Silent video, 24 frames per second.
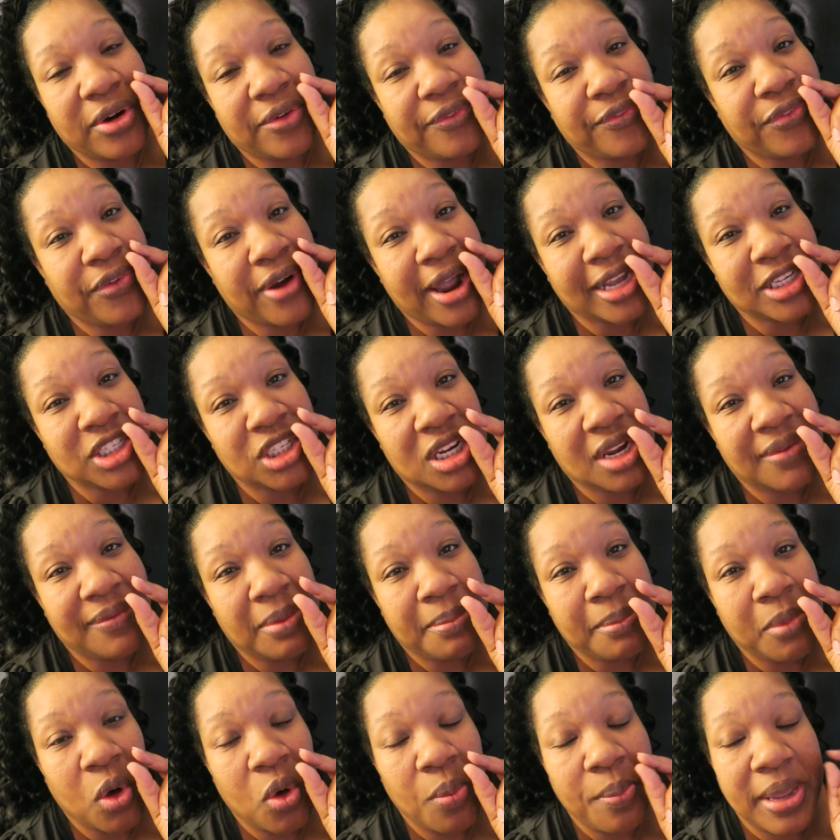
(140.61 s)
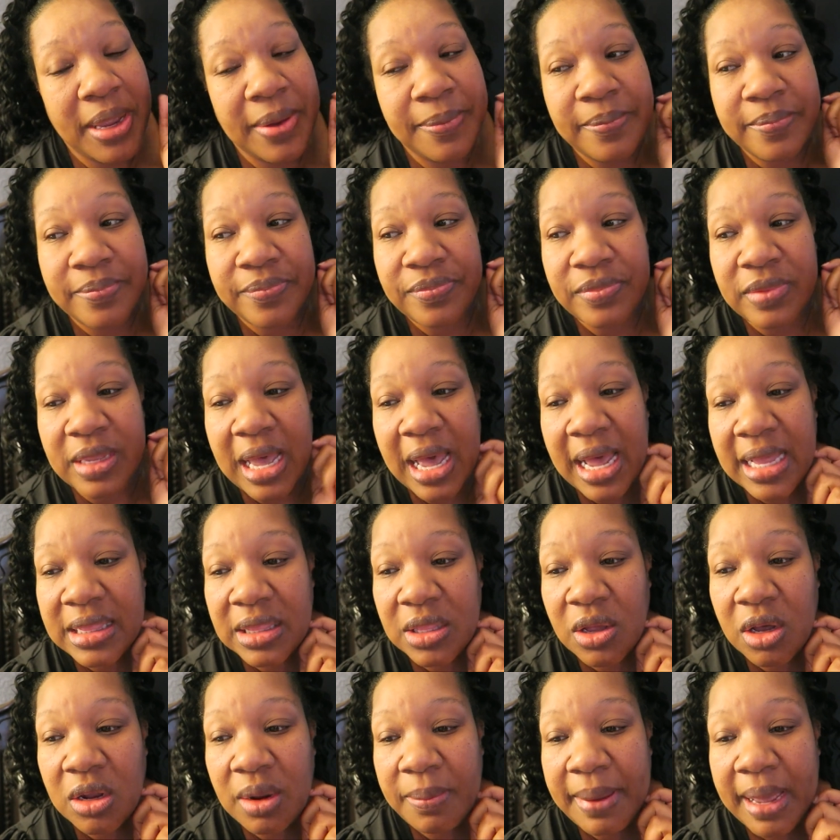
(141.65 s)
for a fraction of a moment, I
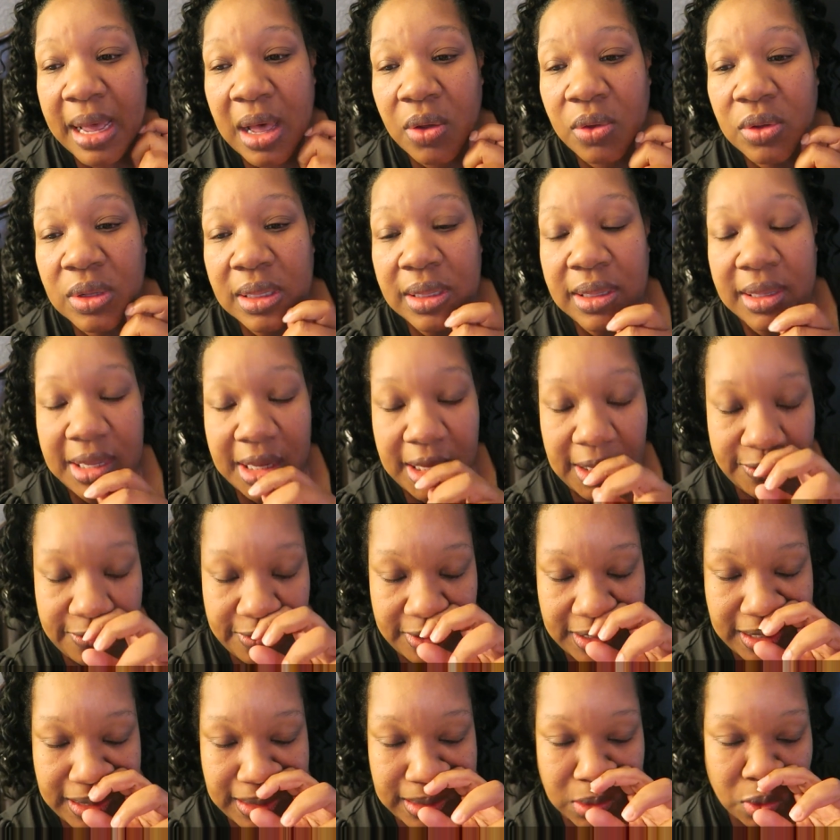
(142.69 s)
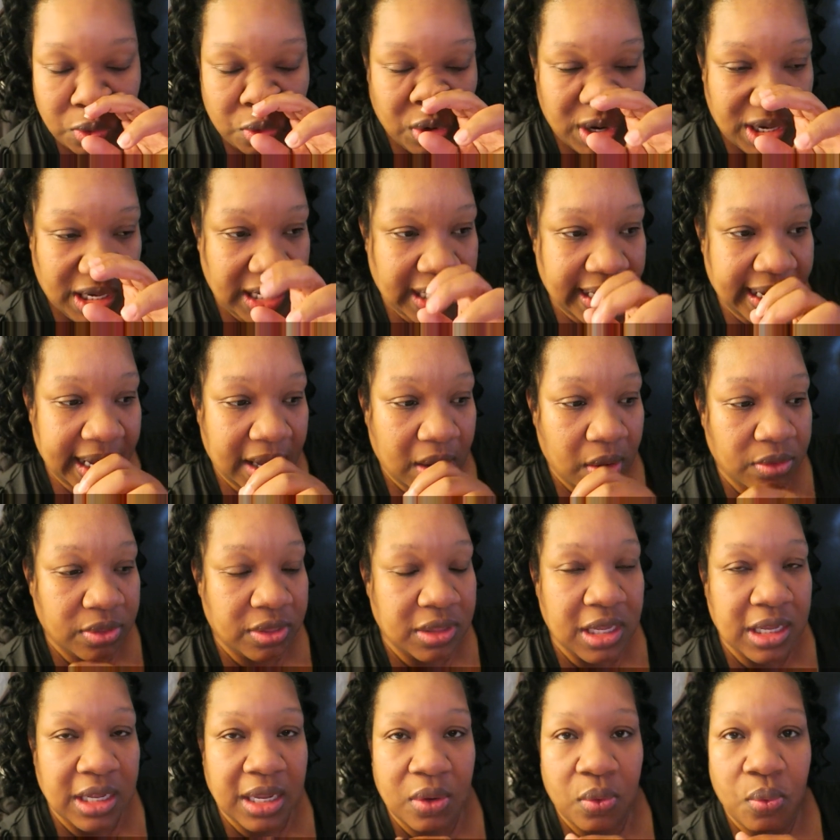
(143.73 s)
thought about leaving, running out,
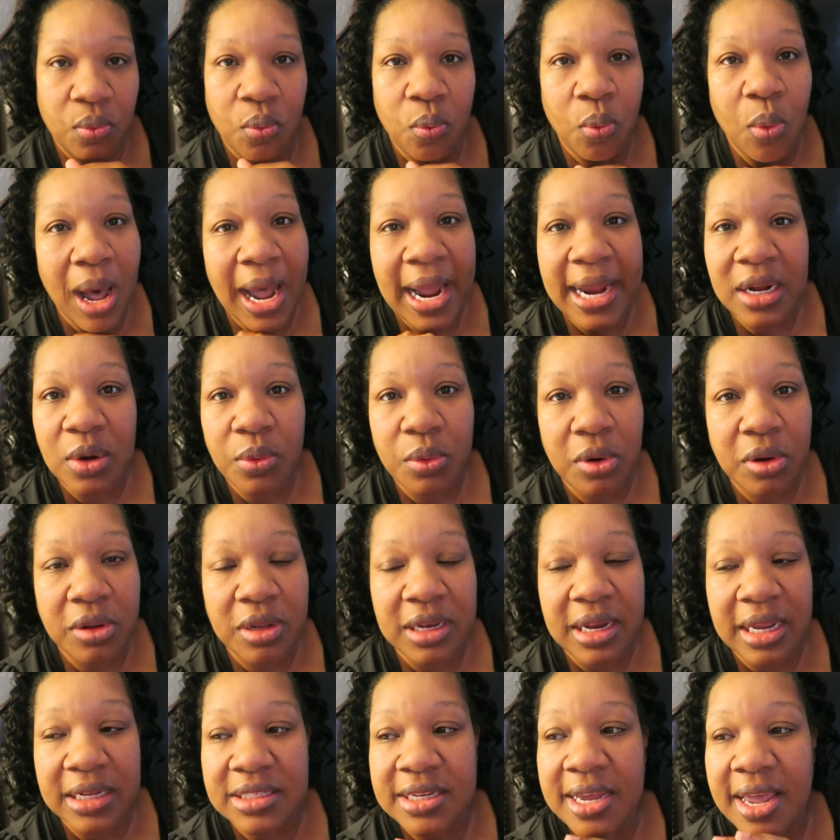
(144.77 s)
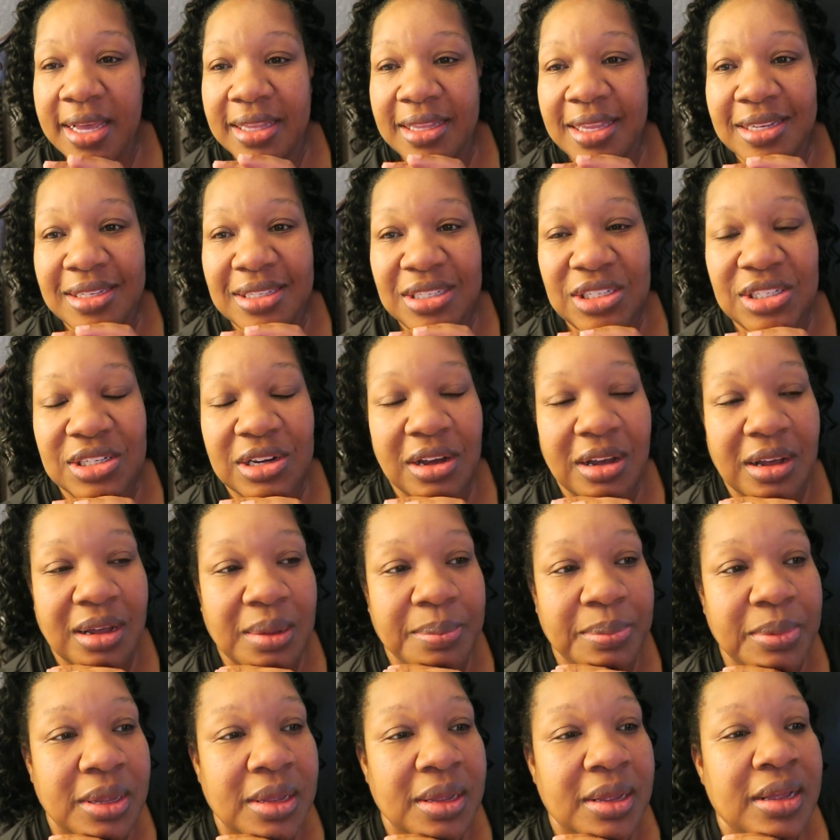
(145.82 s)
thinking, why in the world did I take this
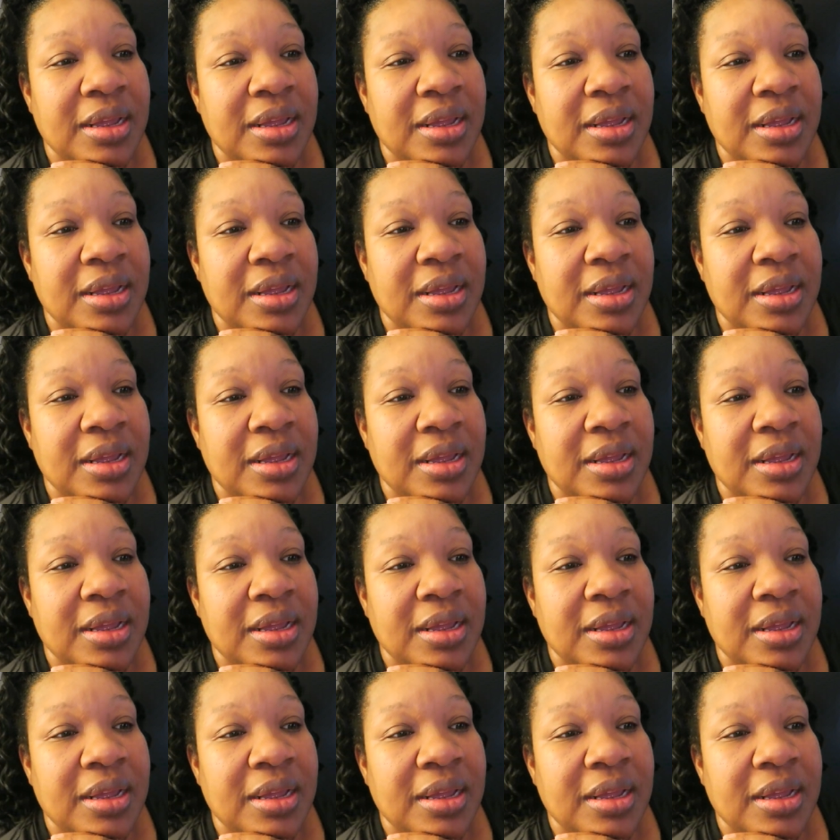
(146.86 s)
job?